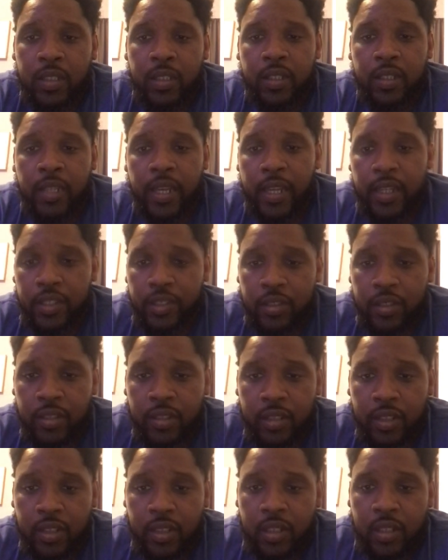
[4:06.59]
nature
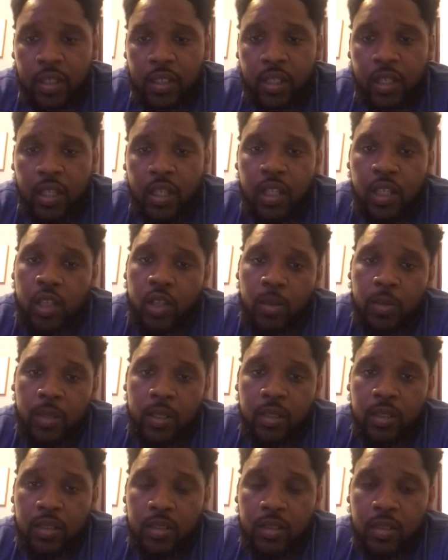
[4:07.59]
and
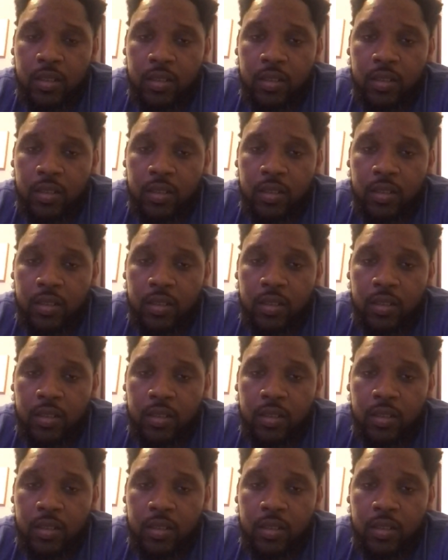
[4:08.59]
humans.